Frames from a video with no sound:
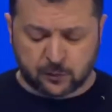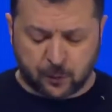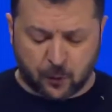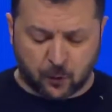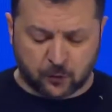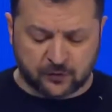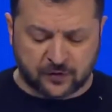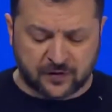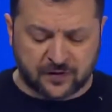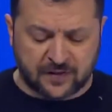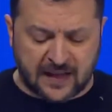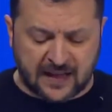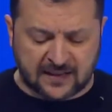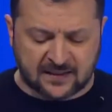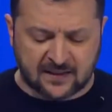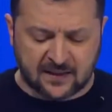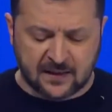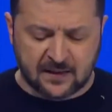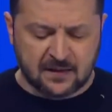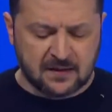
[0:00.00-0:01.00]

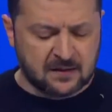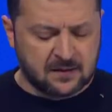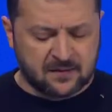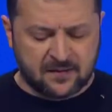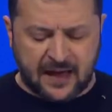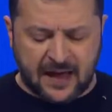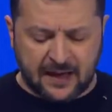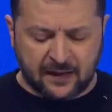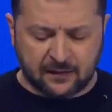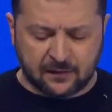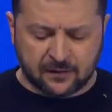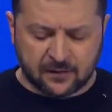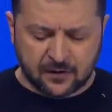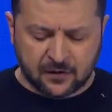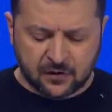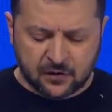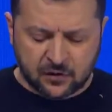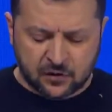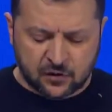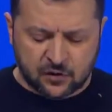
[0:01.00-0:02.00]
processes than
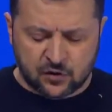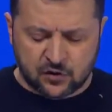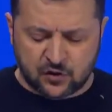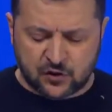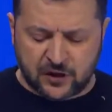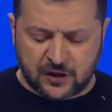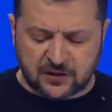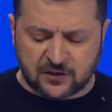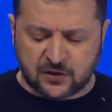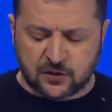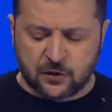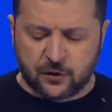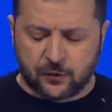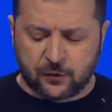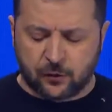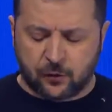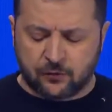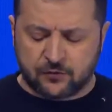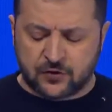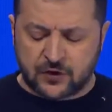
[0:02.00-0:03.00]

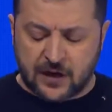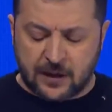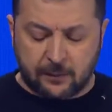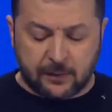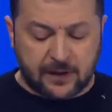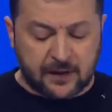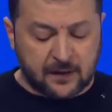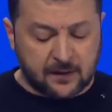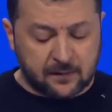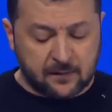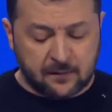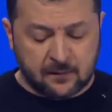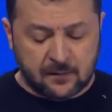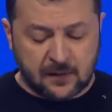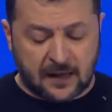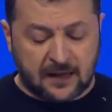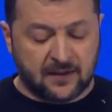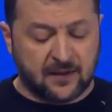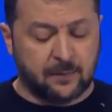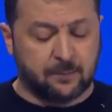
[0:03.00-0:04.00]
Chancellor of Germany
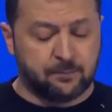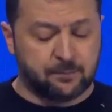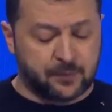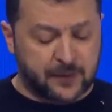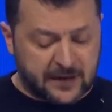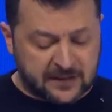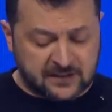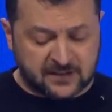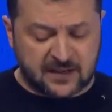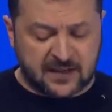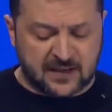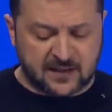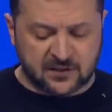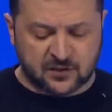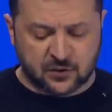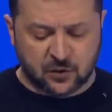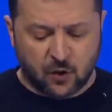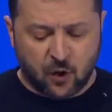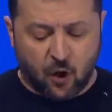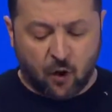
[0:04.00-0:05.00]
and the
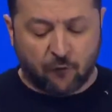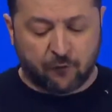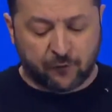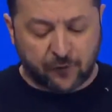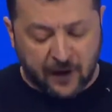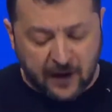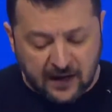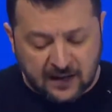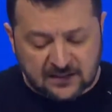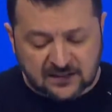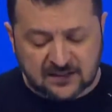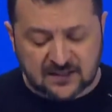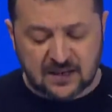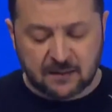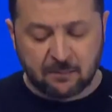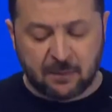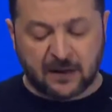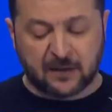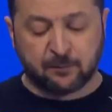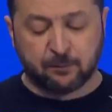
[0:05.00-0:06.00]
presidents of
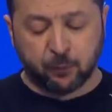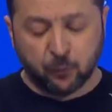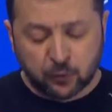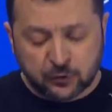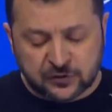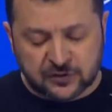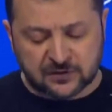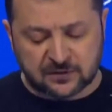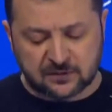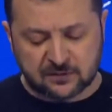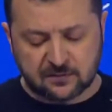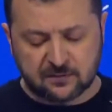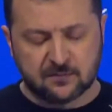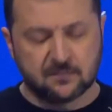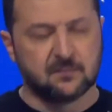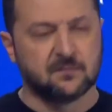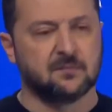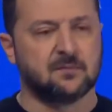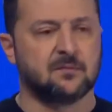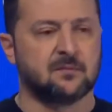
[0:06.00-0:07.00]
France. But Putin
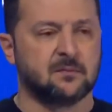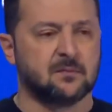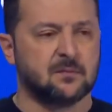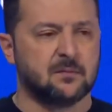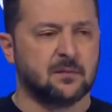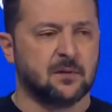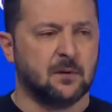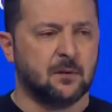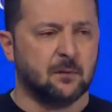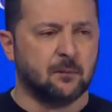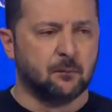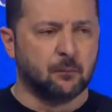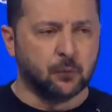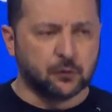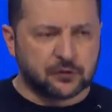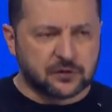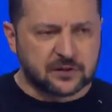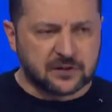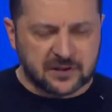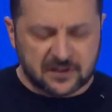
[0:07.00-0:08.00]

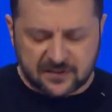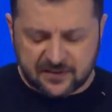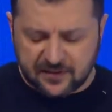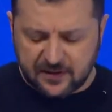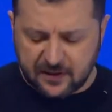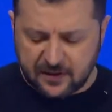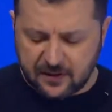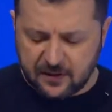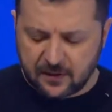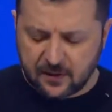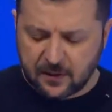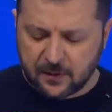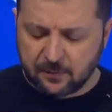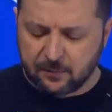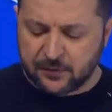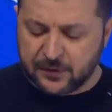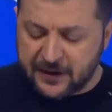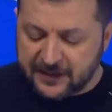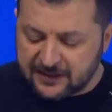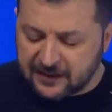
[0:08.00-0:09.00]
is a
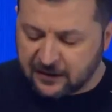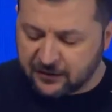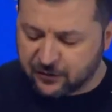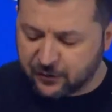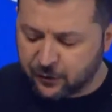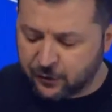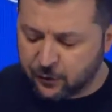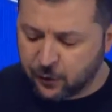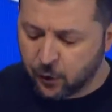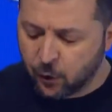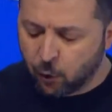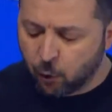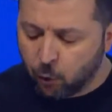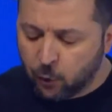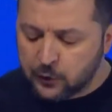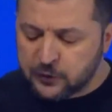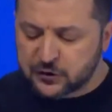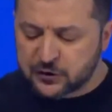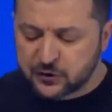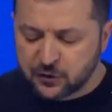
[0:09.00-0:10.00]
predator
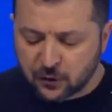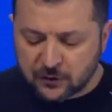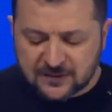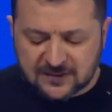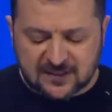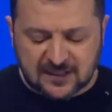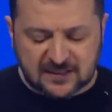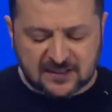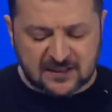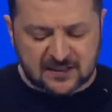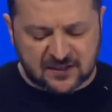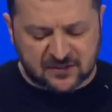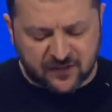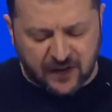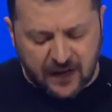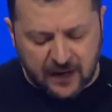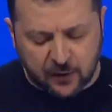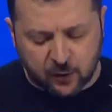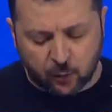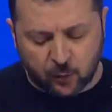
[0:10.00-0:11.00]
who is not
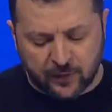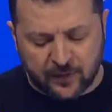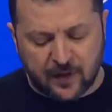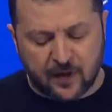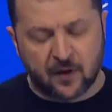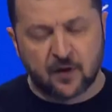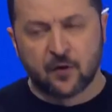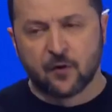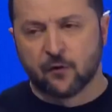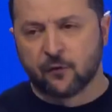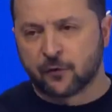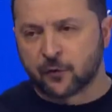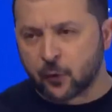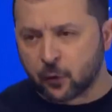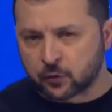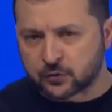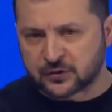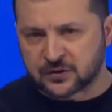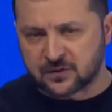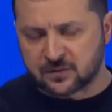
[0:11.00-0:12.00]
satisfied with the
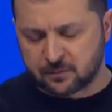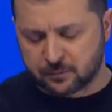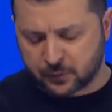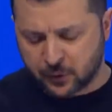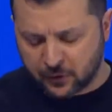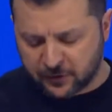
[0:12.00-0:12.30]
frozen